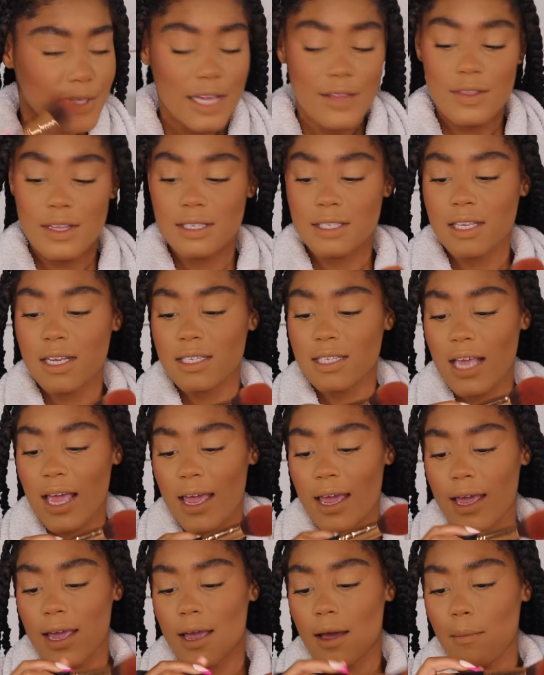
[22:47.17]
And this is
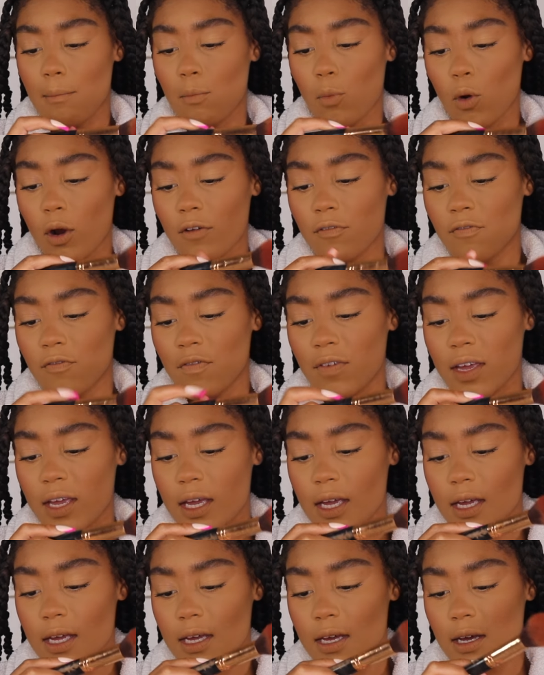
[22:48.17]
a
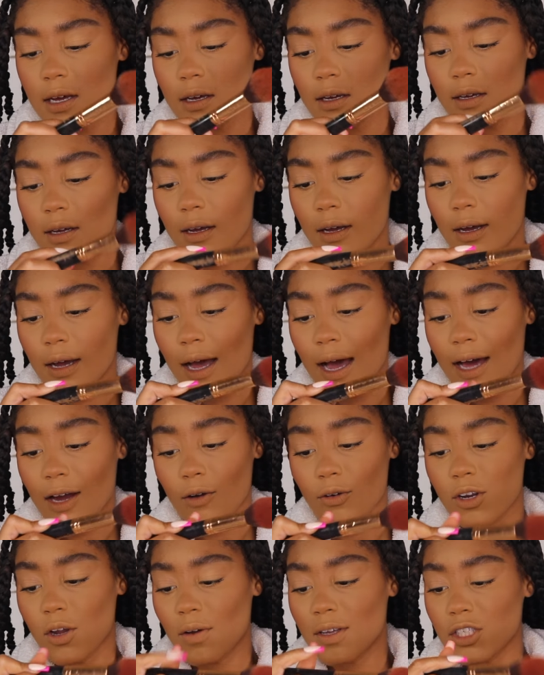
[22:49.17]
Morphe,
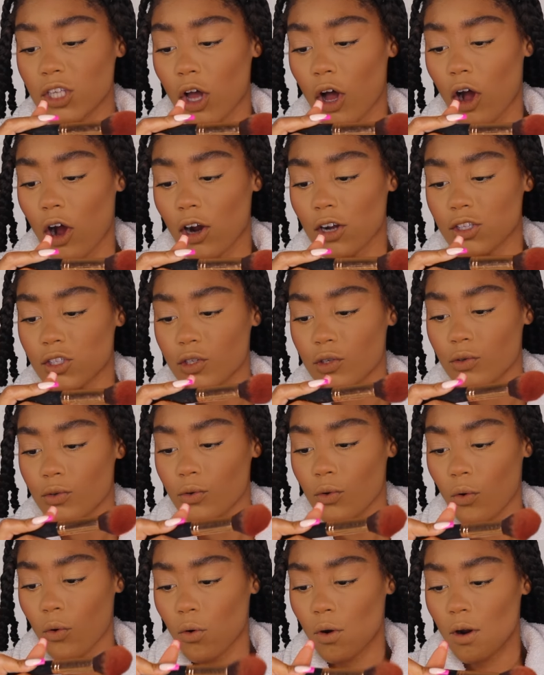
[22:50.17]
I don't know, it's an
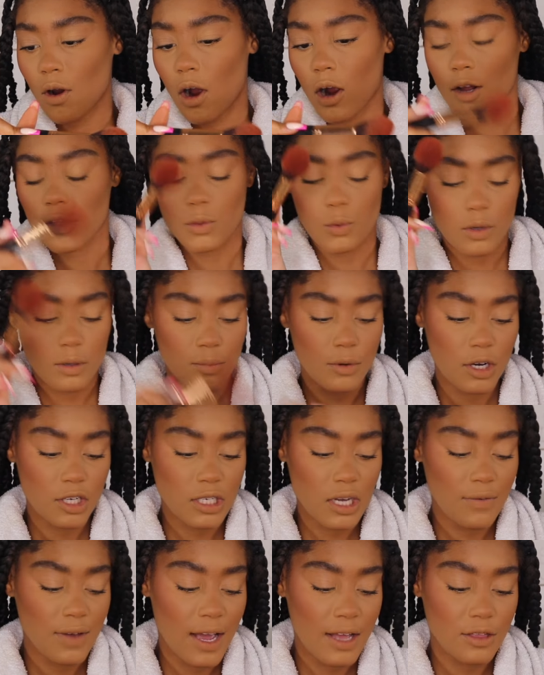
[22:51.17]
R2 or R3
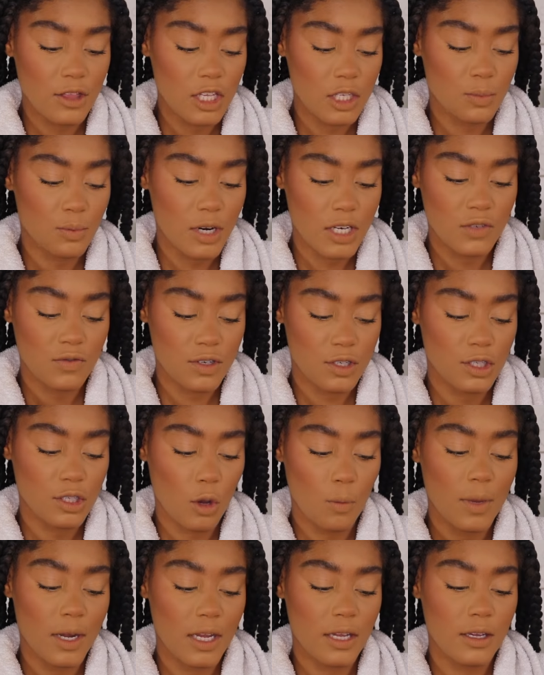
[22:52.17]
brush. I've had this brush for
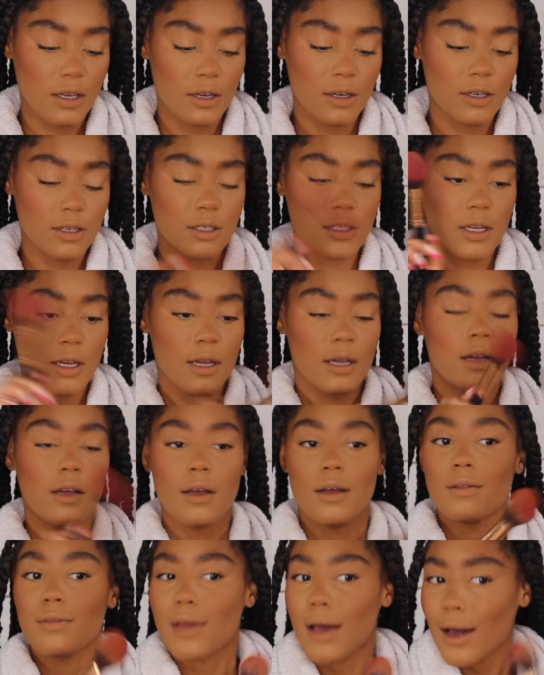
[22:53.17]
so many years
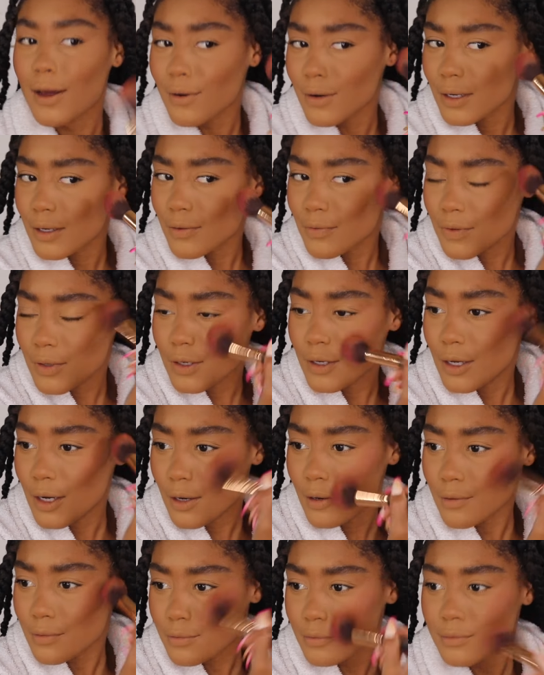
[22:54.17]
that I don't even
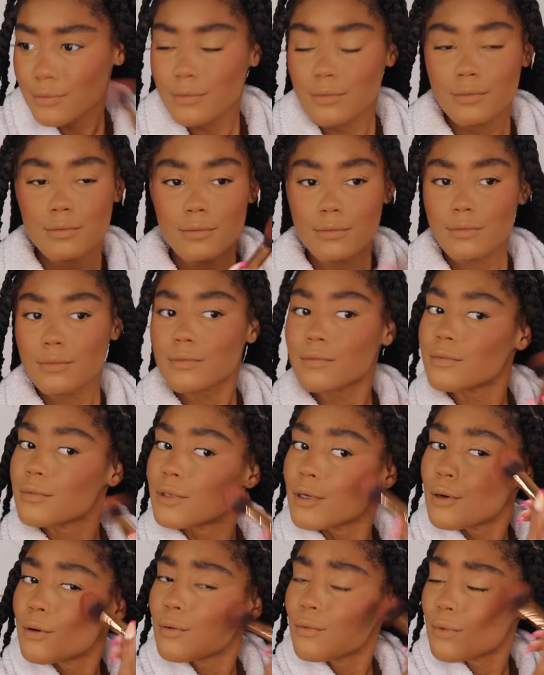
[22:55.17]
know
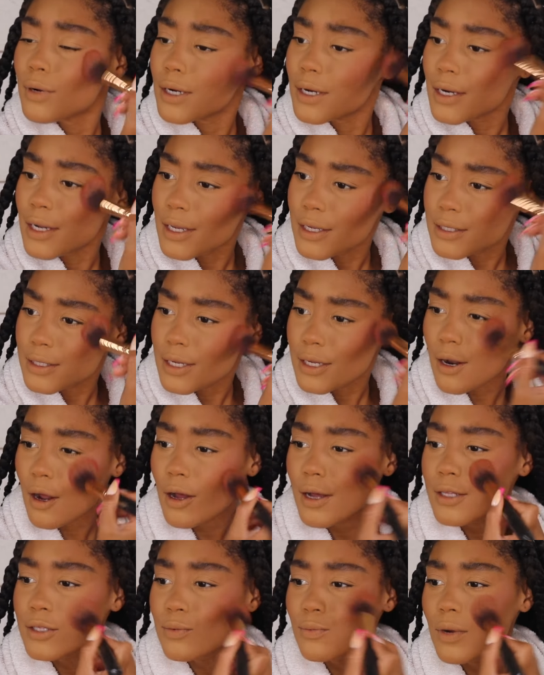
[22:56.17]
what it is.
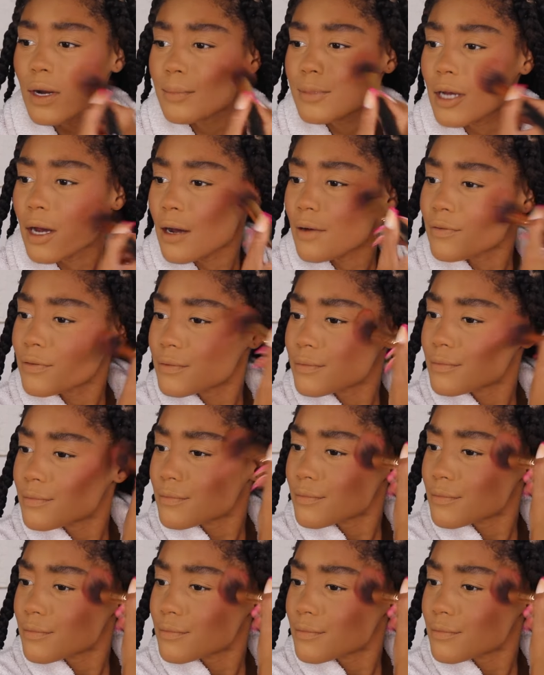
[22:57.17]
It's rubbed off.